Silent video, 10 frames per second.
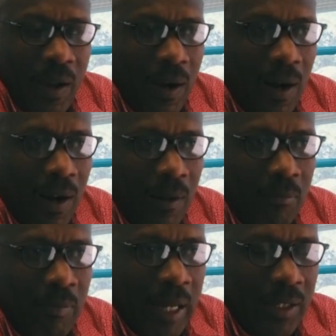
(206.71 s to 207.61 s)

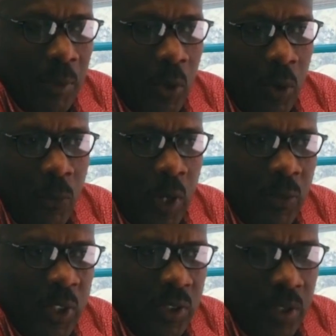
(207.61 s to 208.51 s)
By the time we got to
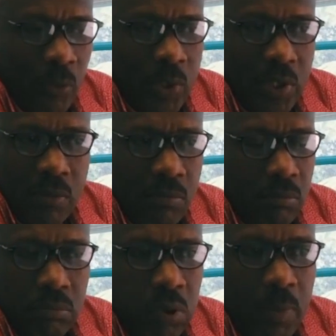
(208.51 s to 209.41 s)
Fort-de-France, it was
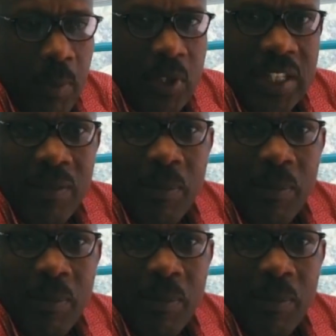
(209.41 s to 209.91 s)
probably about 7